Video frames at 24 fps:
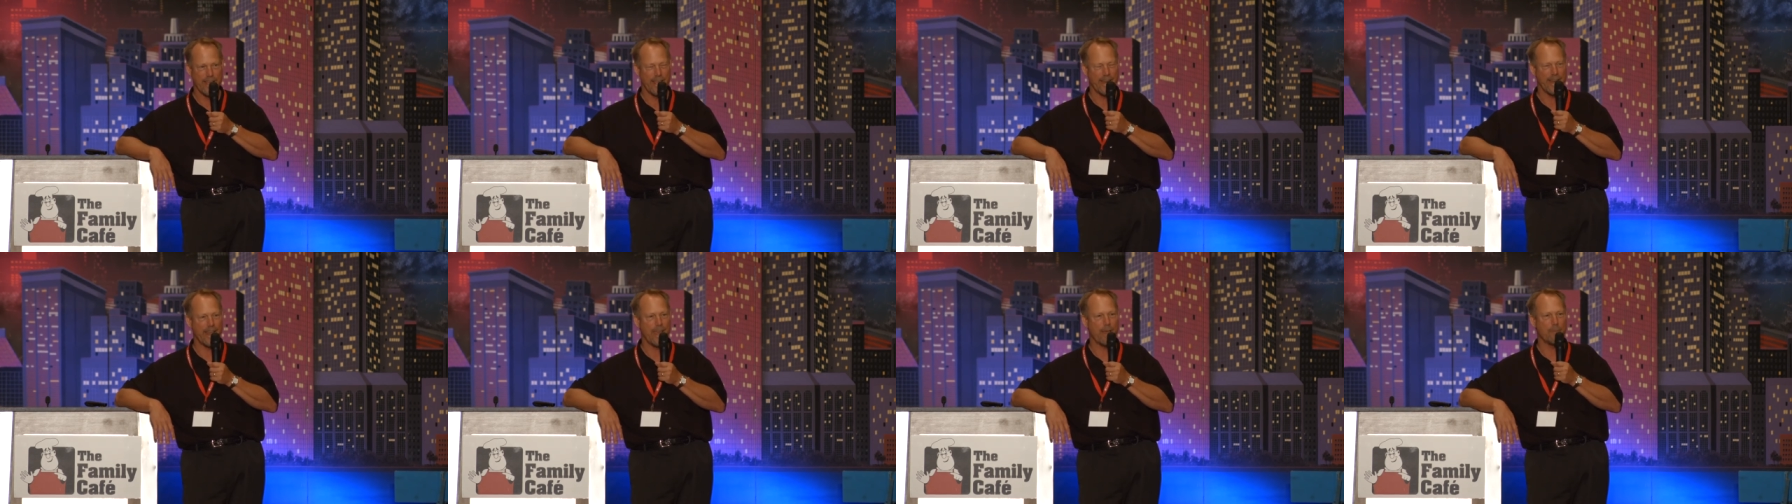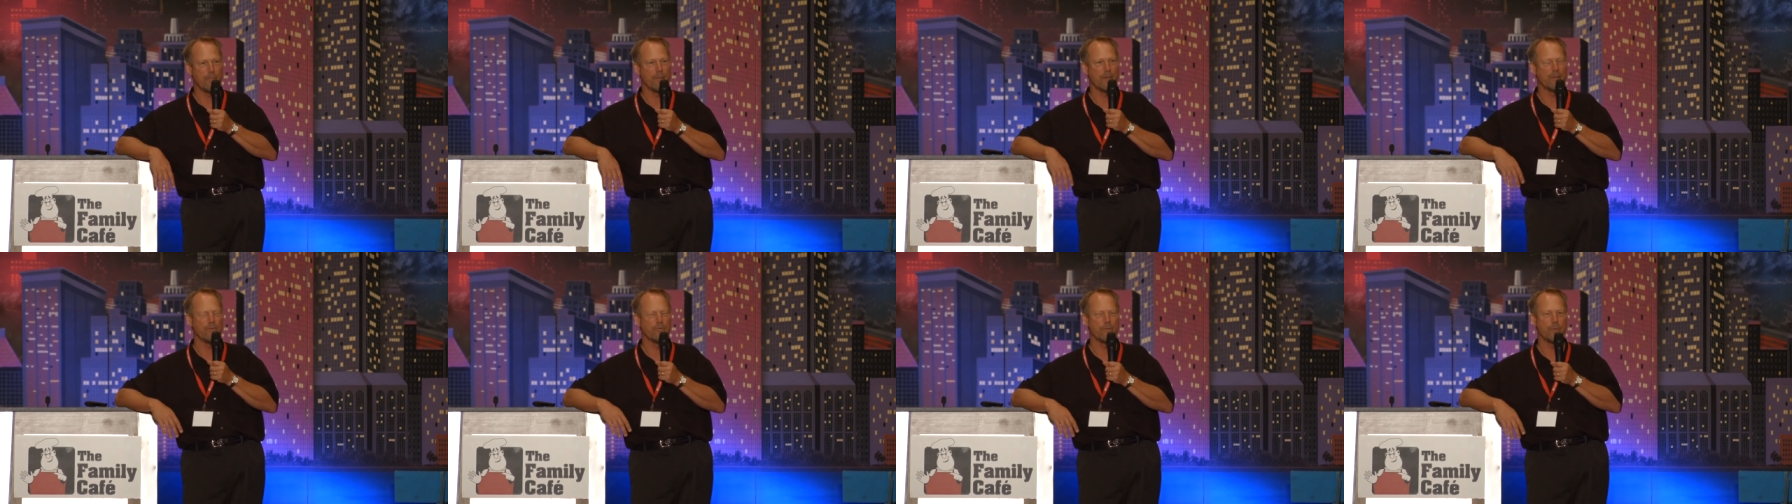and
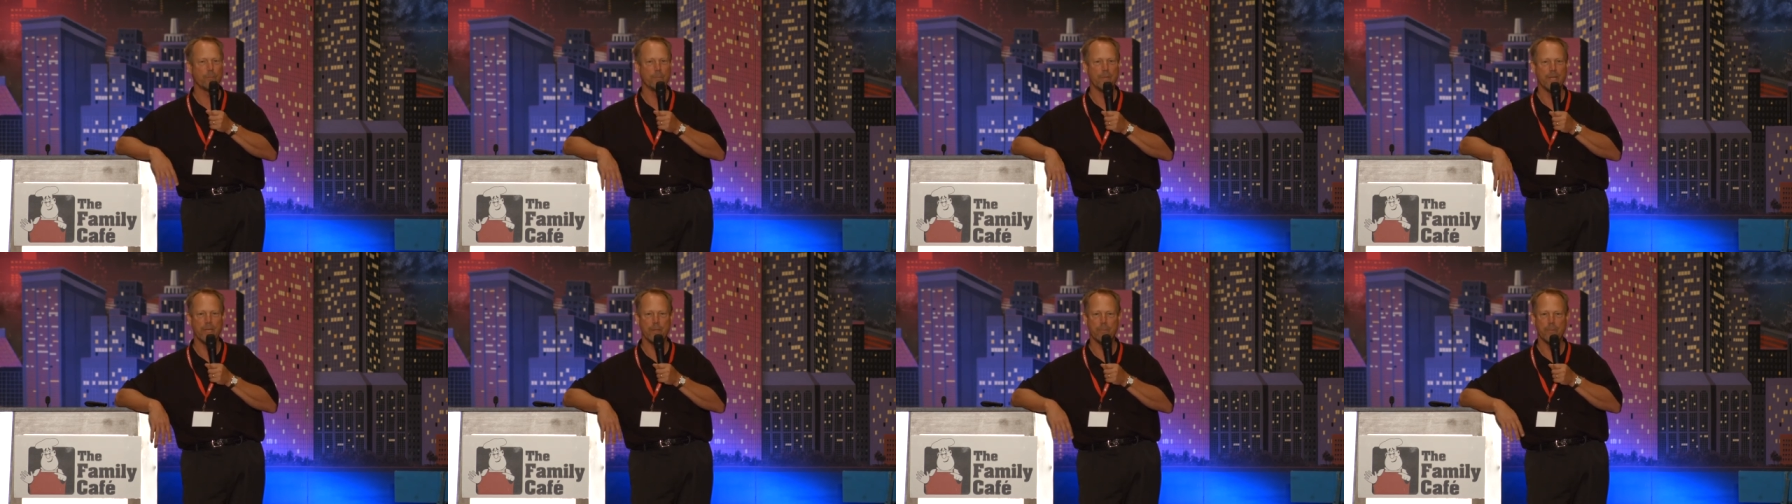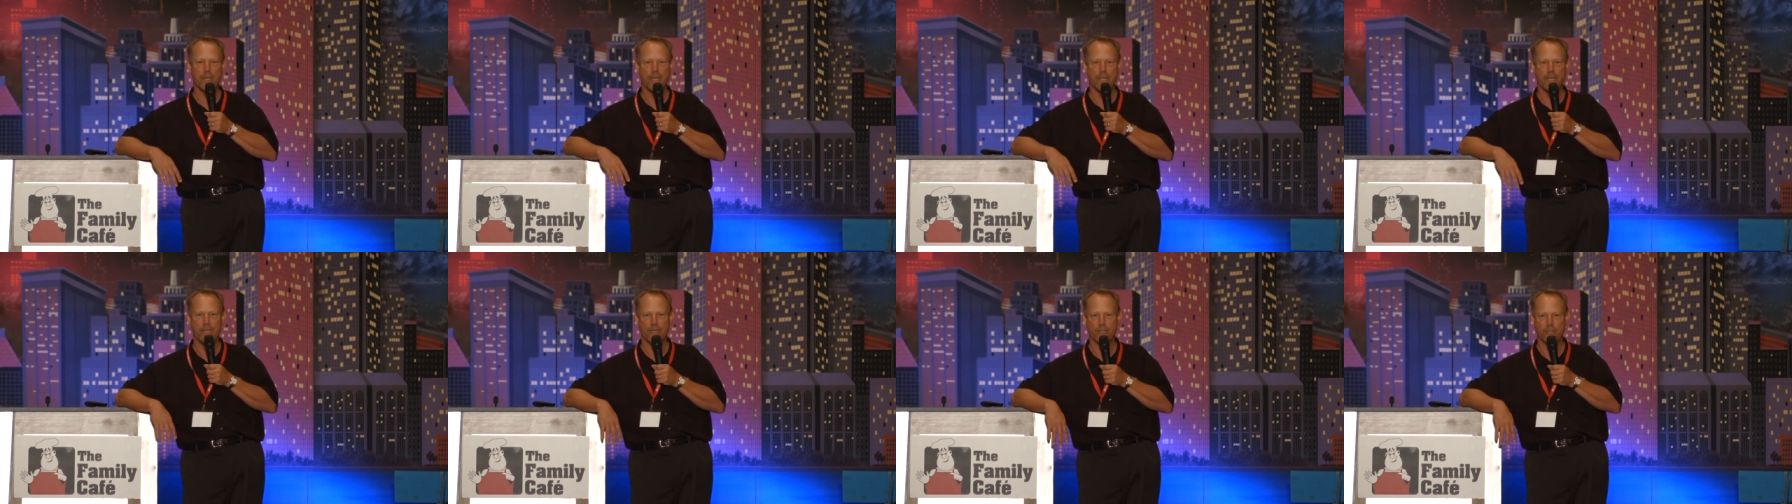have been for many,
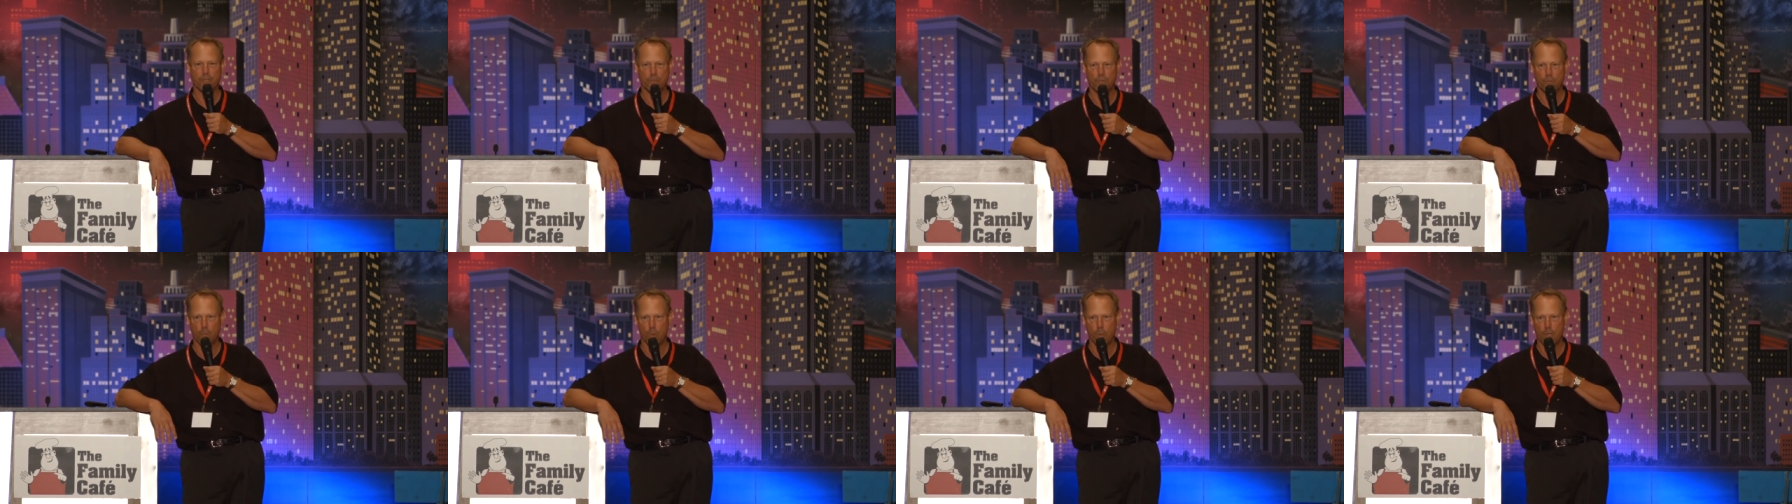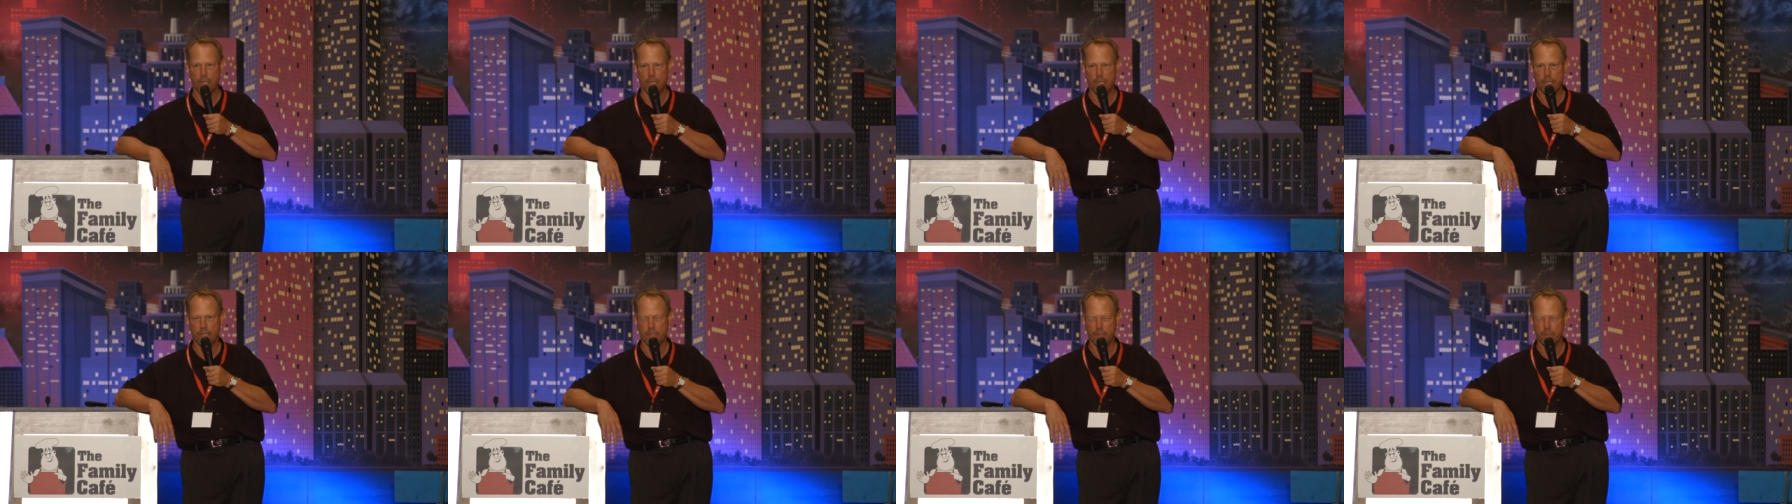many years
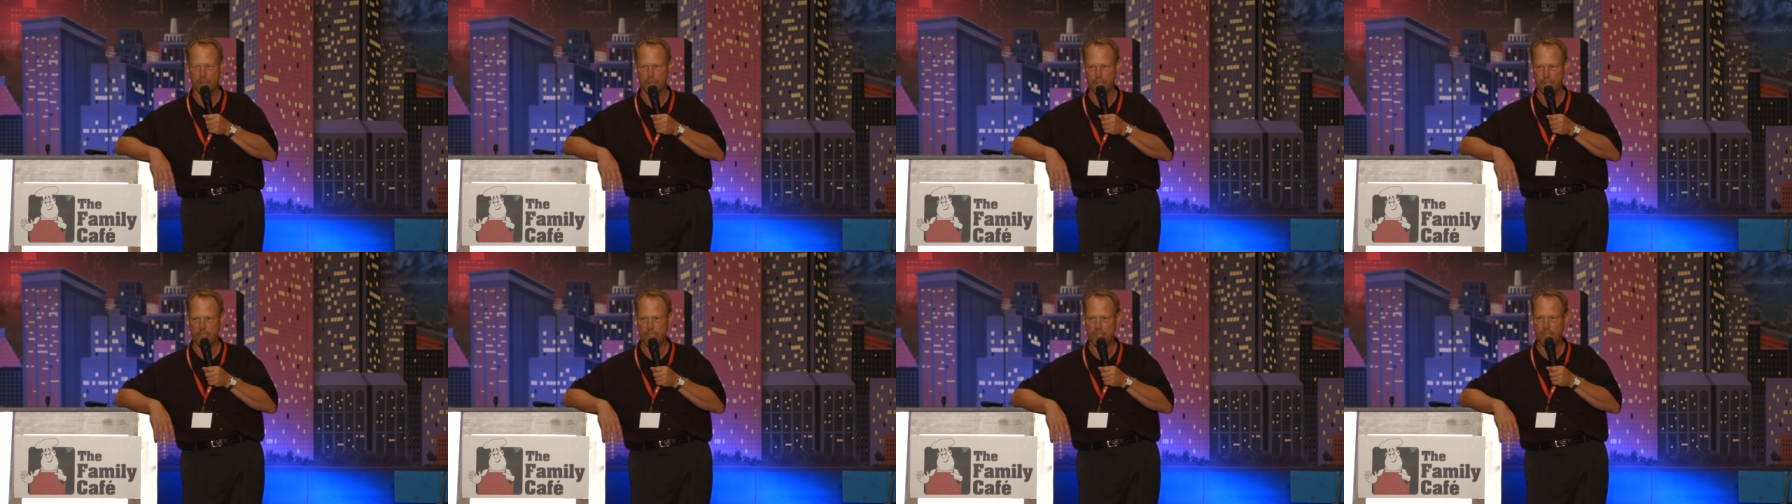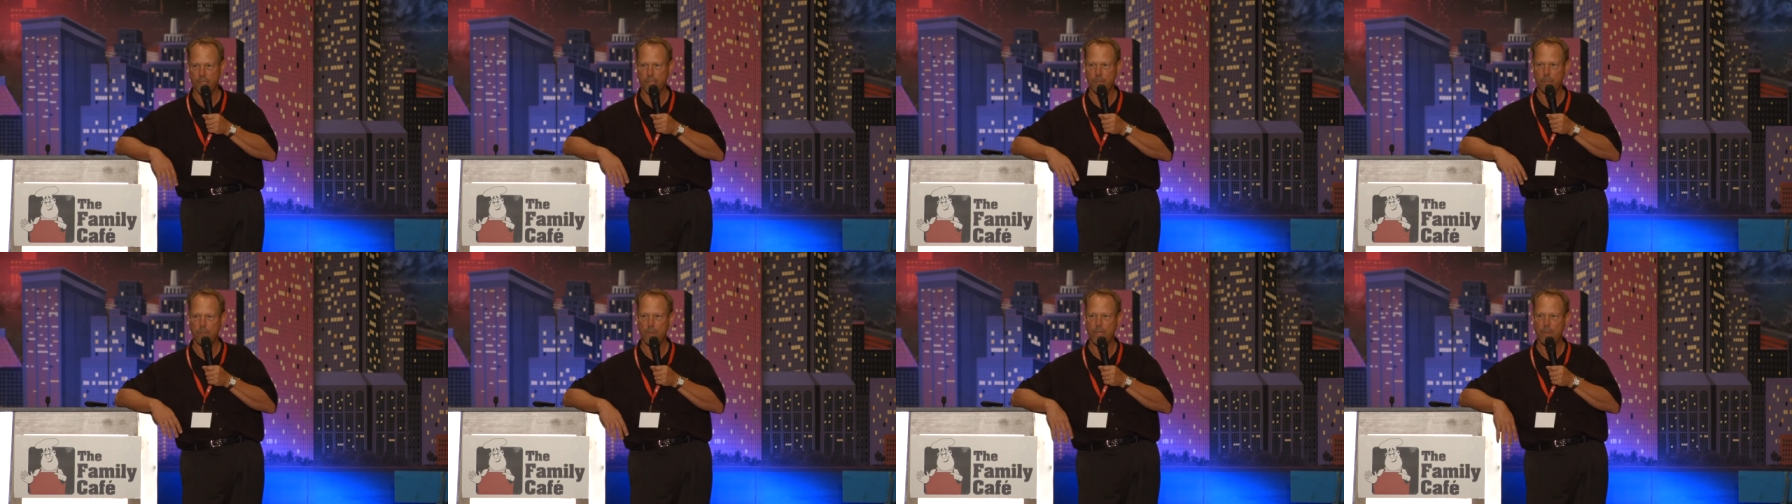40 years
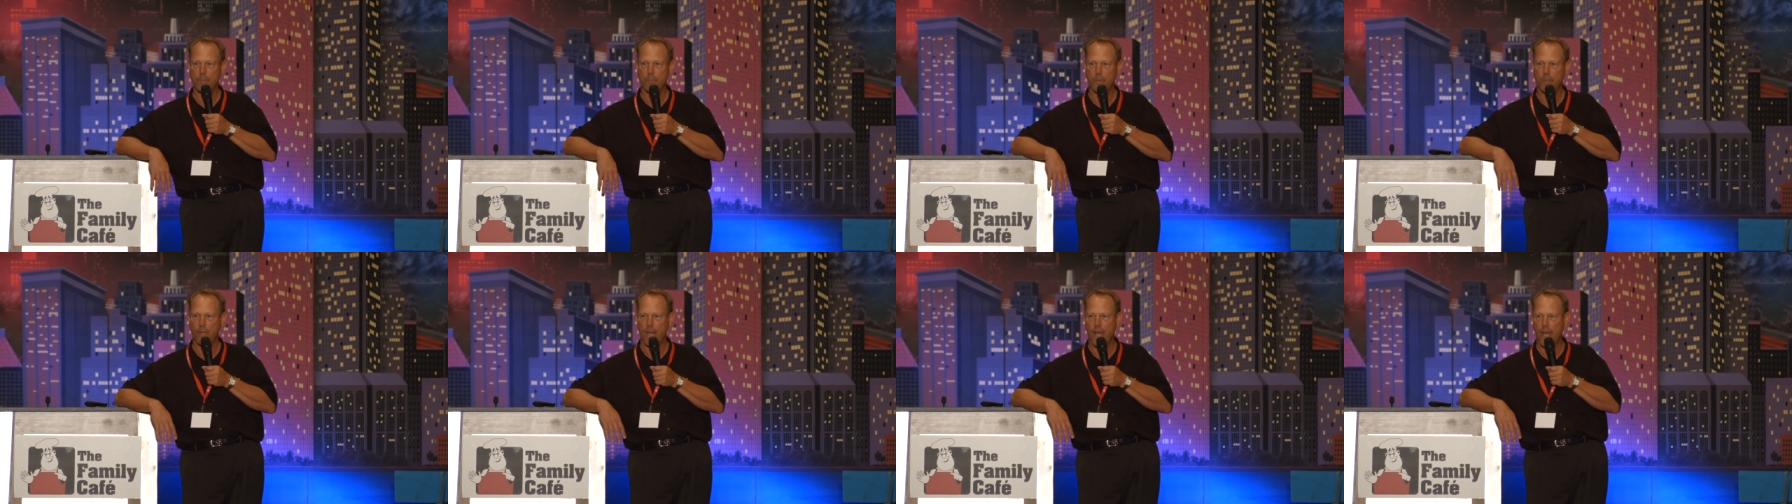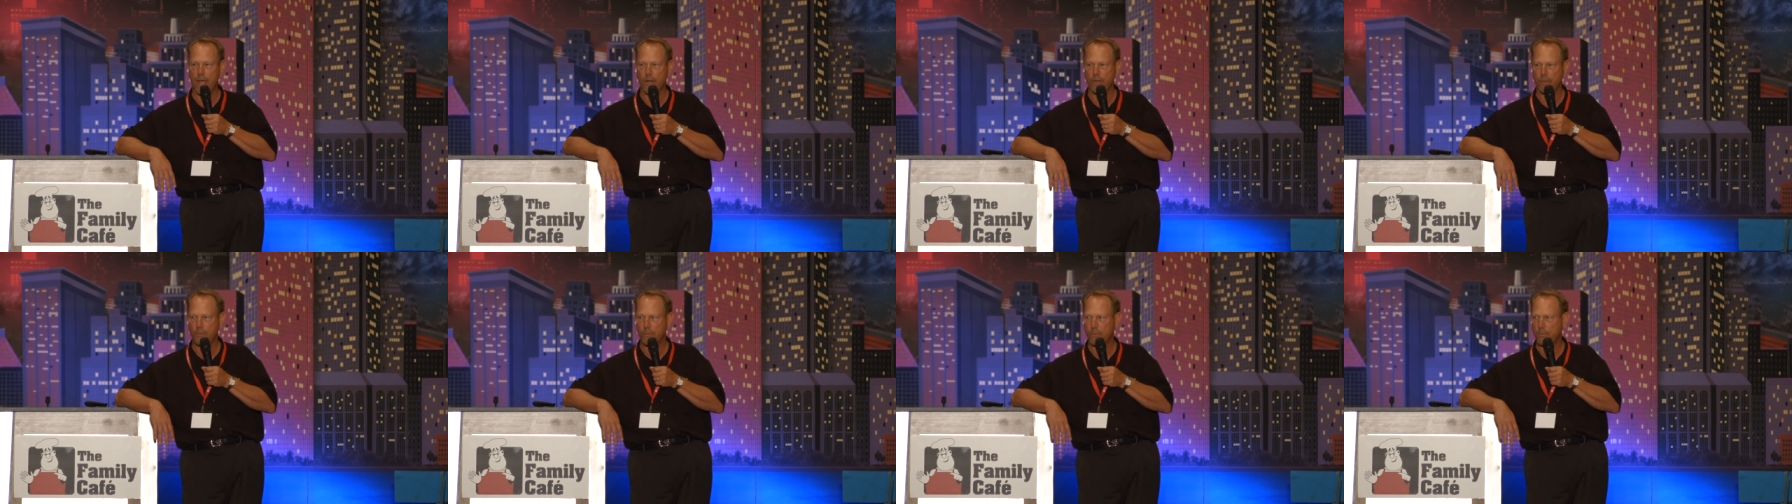teaching people
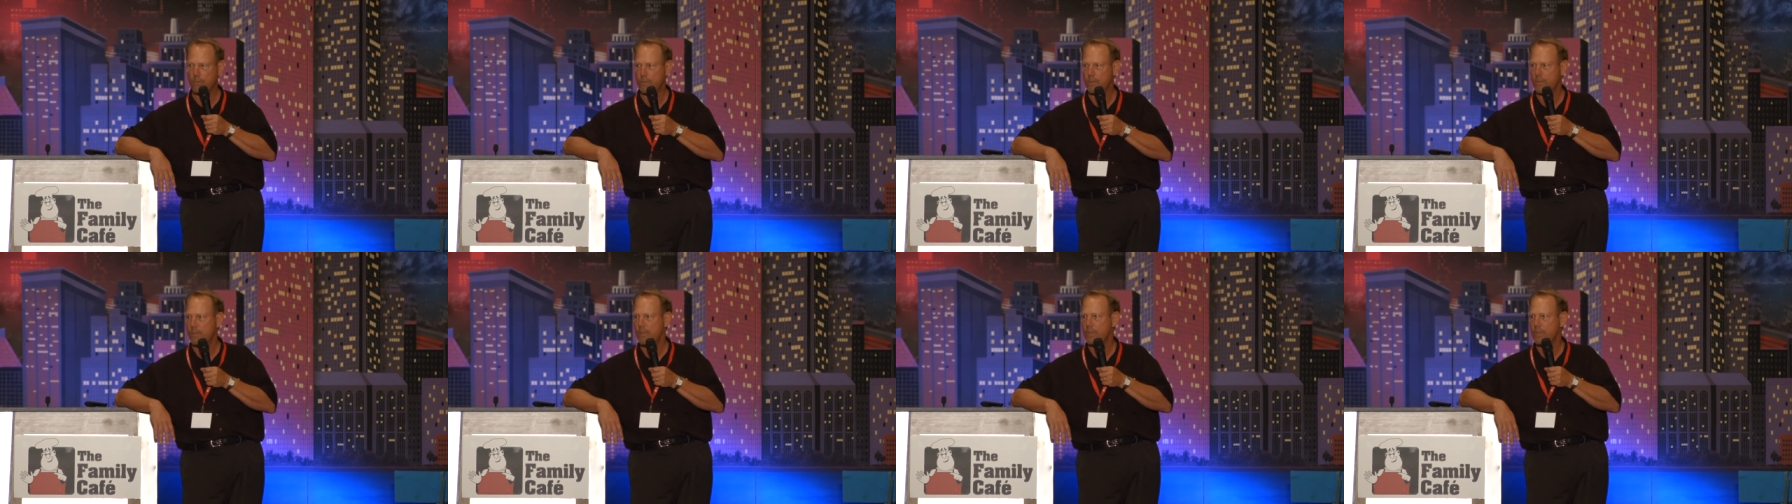how to